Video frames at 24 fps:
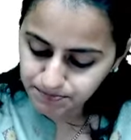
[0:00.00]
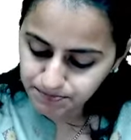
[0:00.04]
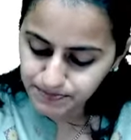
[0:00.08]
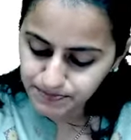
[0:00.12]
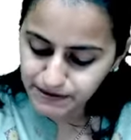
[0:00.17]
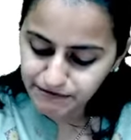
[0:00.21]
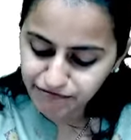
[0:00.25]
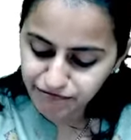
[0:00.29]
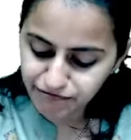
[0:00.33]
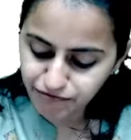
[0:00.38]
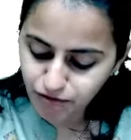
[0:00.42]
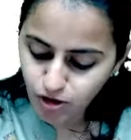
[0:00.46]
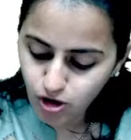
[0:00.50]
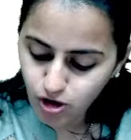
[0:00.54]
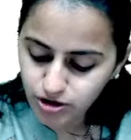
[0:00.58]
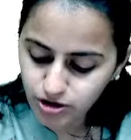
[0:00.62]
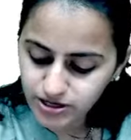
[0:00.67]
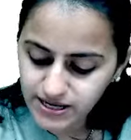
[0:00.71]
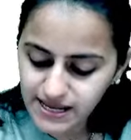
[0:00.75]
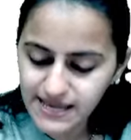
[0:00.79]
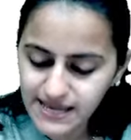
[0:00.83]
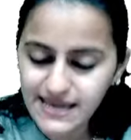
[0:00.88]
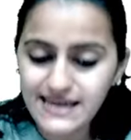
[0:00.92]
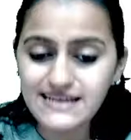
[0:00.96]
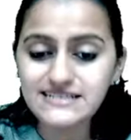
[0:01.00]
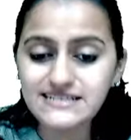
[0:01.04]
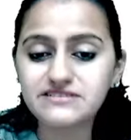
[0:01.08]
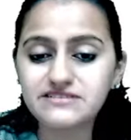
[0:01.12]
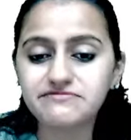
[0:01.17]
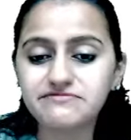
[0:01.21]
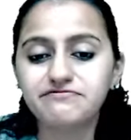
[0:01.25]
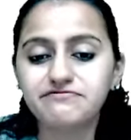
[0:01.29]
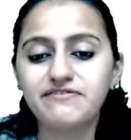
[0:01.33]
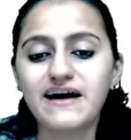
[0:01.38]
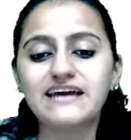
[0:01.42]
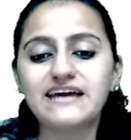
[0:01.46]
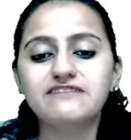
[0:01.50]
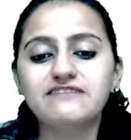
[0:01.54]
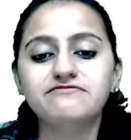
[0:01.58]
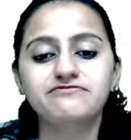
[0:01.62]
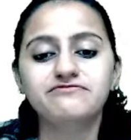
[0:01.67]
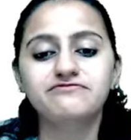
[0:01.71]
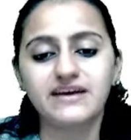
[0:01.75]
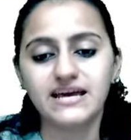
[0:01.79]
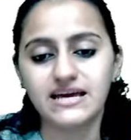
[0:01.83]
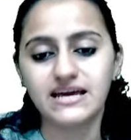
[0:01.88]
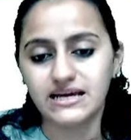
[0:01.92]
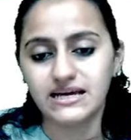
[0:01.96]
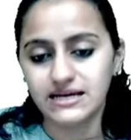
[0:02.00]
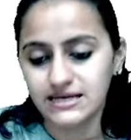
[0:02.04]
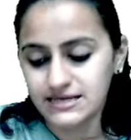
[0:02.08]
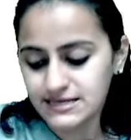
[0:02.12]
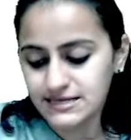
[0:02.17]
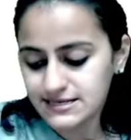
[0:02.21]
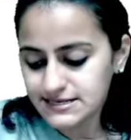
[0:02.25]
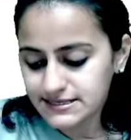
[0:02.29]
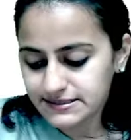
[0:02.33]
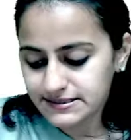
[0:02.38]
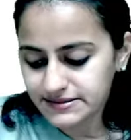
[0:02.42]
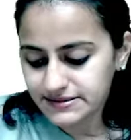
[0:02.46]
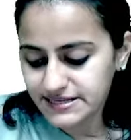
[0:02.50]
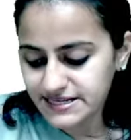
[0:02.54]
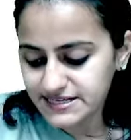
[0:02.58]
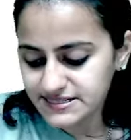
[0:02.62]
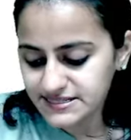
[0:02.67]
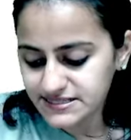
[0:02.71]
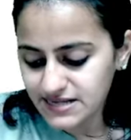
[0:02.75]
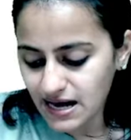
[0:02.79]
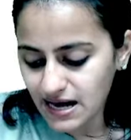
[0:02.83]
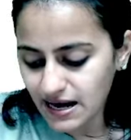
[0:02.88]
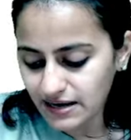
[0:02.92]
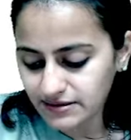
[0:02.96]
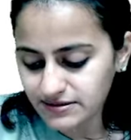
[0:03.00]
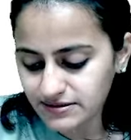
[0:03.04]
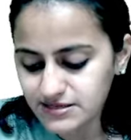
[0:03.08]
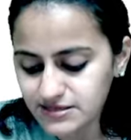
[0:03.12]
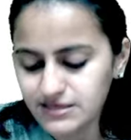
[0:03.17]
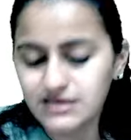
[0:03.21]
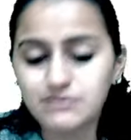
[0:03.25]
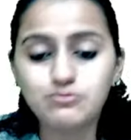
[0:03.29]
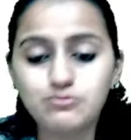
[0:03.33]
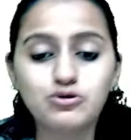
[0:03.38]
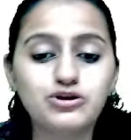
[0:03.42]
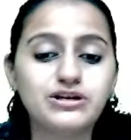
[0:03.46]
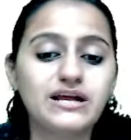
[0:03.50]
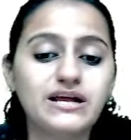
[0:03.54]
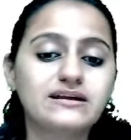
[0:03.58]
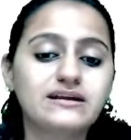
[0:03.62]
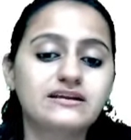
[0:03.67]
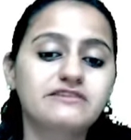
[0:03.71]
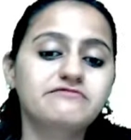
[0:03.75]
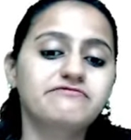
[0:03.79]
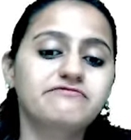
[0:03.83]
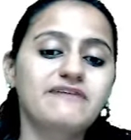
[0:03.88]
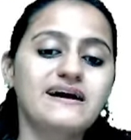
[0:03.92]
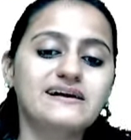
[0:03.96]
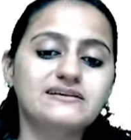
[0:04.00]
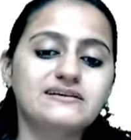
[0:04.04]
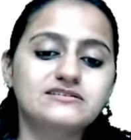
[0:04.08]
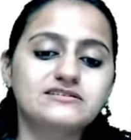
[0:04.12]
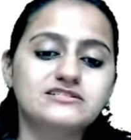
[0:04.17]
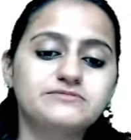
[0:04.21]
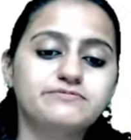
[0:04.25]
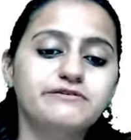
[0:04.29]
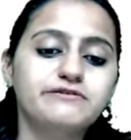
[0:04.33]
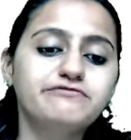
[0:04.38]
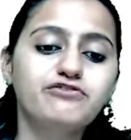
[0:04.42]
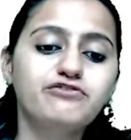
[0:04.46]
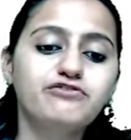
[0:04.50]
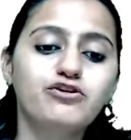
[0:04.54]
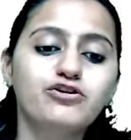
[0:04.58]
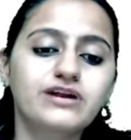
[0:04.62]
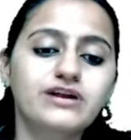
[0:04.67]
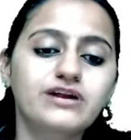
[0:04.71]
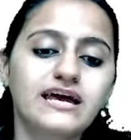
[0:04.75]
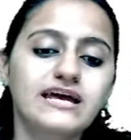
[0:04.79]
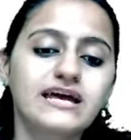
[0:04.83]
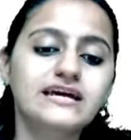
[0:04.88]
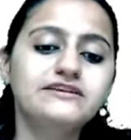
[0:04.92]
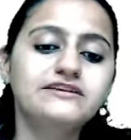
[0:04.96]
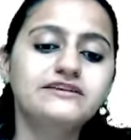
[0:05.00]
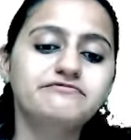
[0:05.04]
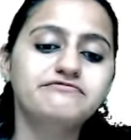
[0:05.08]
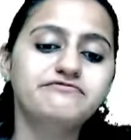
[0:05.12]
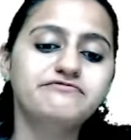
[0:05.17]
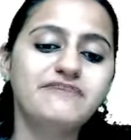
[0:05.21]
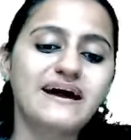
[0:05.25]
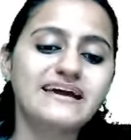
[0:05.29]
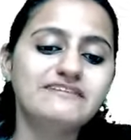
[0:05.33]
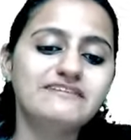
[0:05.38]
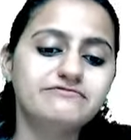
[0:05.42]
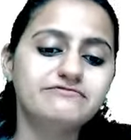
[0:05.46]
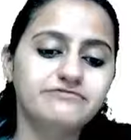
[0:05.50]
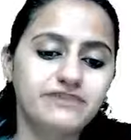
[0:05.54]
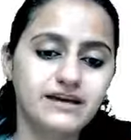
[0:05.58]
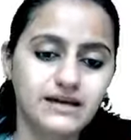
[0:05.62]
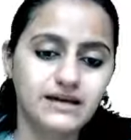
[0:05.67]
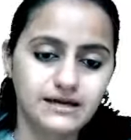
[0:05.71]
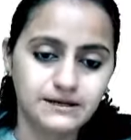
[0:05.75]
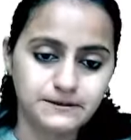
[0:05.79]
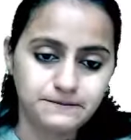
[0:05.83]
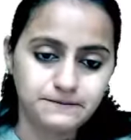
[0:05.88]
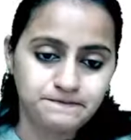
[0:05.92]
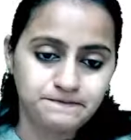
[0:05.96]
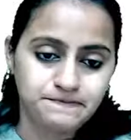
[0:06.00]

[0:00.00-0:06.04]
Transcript: before 8, 5A. These are the chemotactic factors. Before 8, 5A.